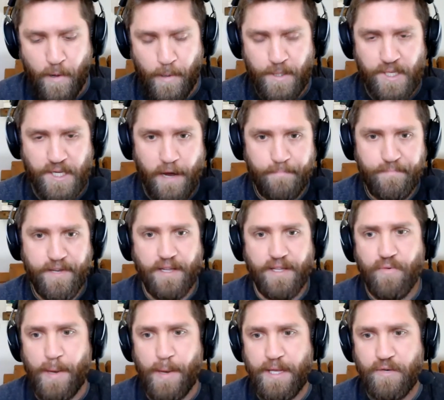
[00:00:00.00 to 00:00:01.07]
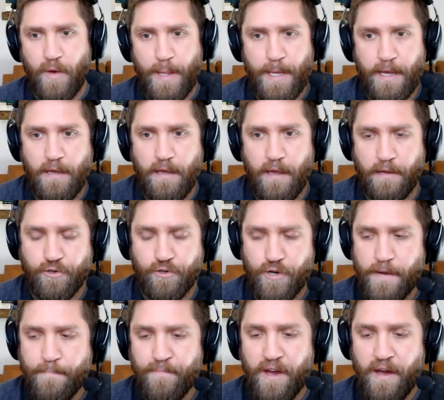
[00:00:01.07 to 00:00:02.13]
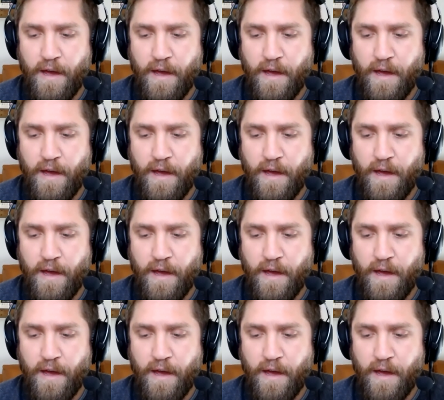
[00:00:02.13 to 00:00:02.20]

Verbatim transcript: policy update 2020 entry.